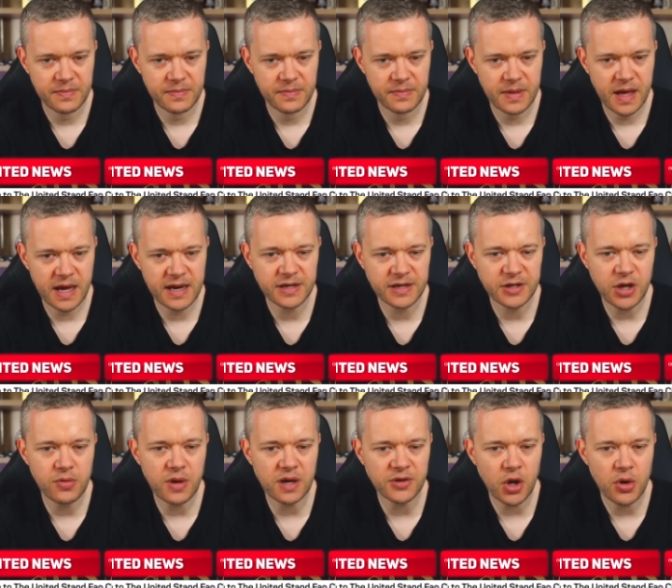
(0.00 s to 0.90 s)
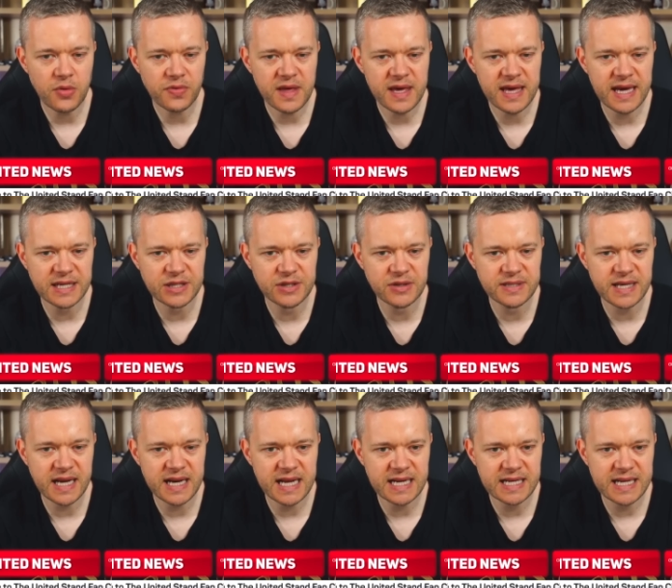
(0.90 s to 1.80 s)
And I don't think it does
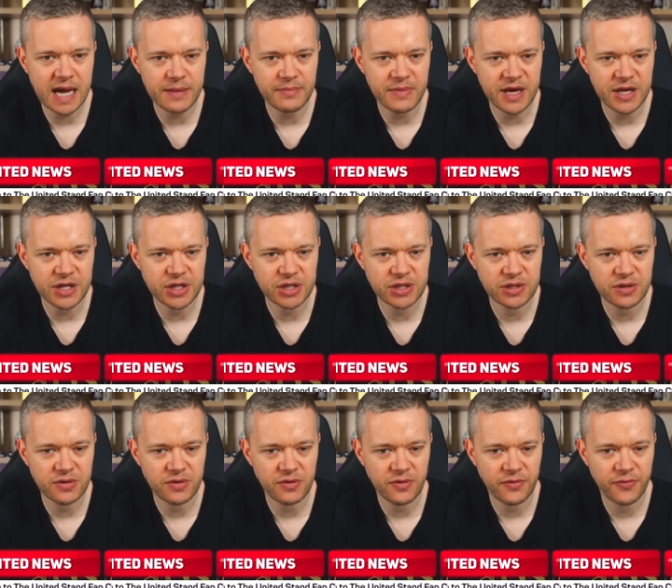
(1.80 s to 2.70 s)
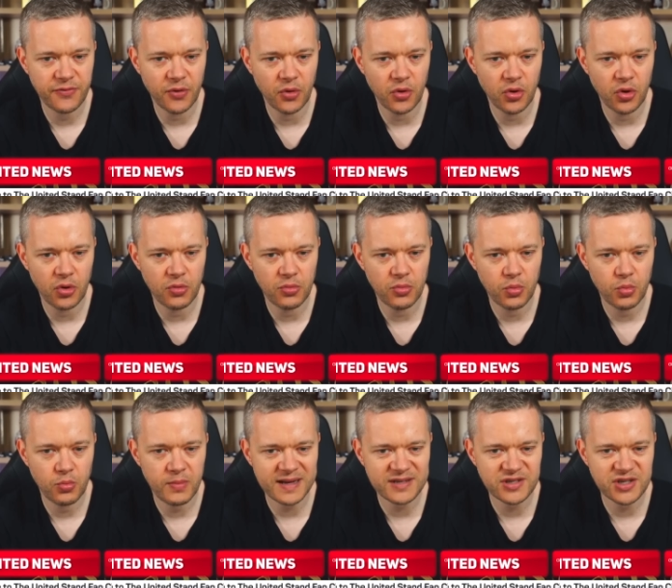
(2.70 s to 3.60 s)
any damage for
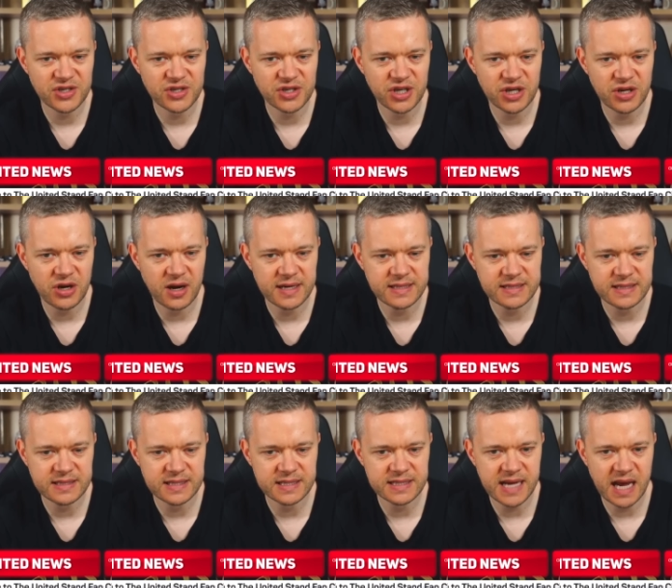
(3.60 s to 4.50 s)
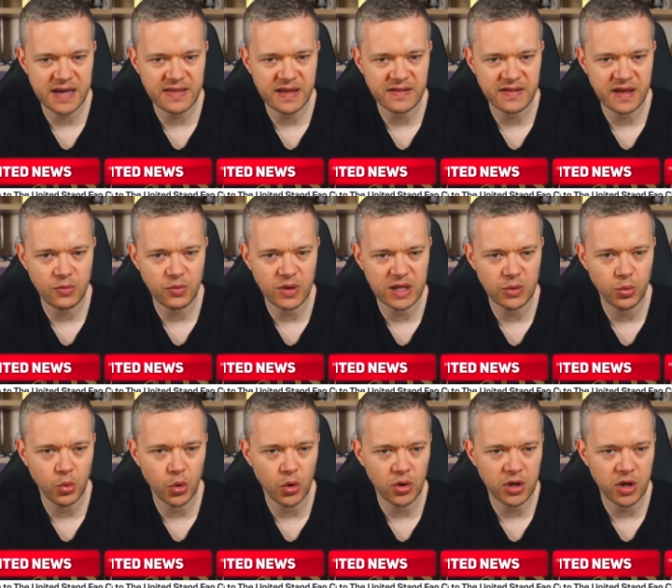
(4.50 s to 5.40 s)
Manchester United to say that they will
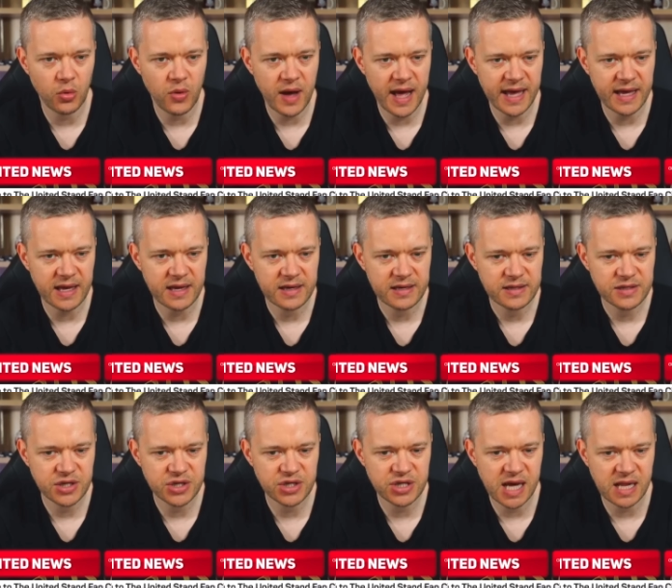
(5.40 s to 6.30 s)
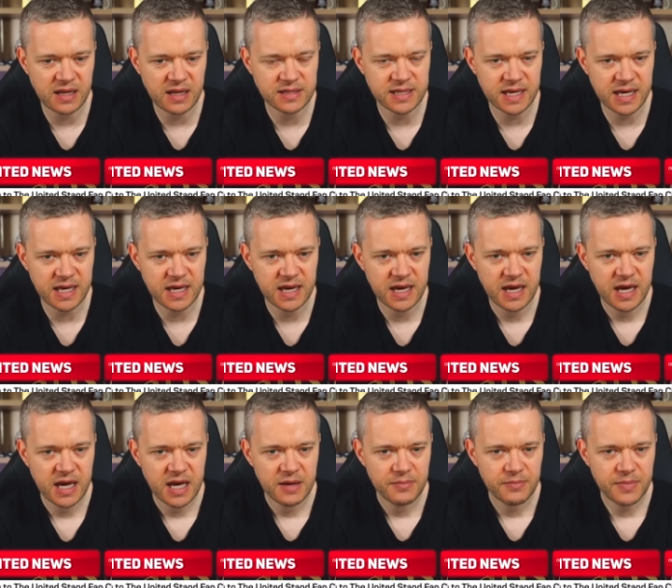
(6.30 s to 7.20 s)
walk away to Chelsea,
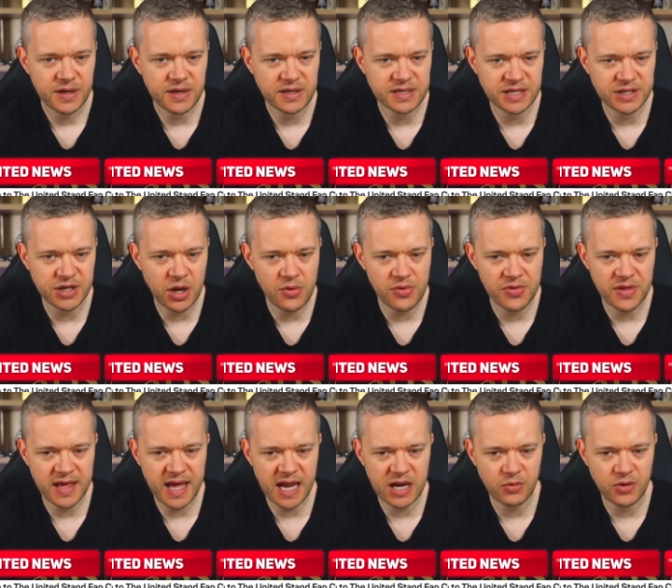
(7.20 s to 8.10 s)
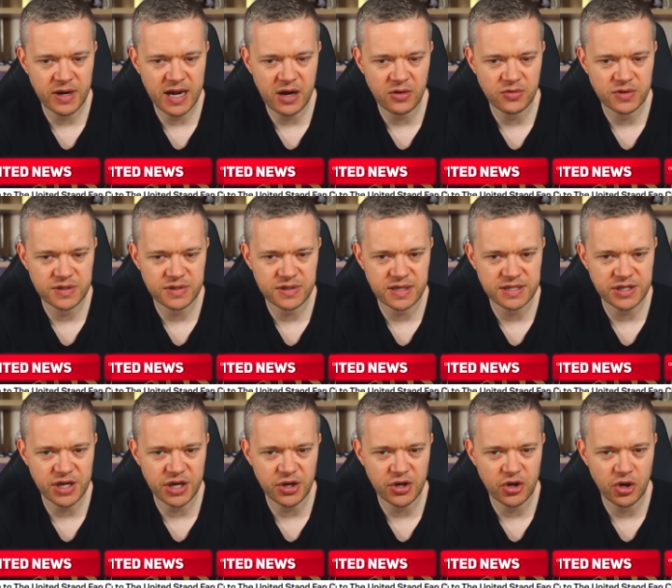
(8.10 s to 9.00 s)
because I don't think anyone else is
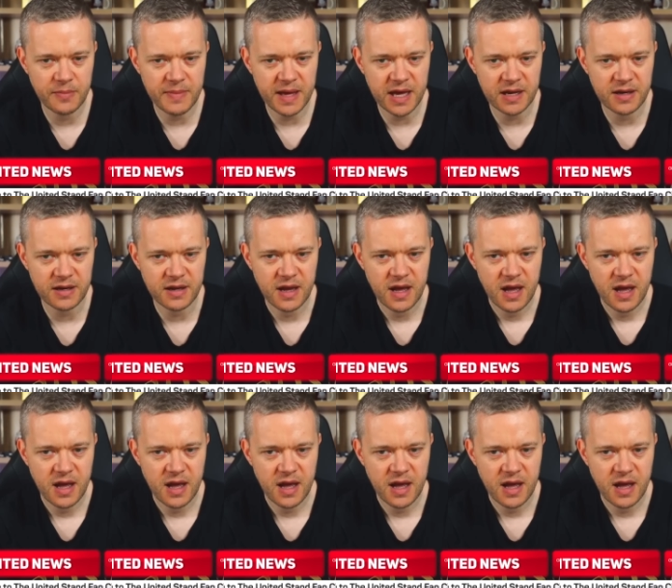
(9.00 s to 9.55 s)
going to come in.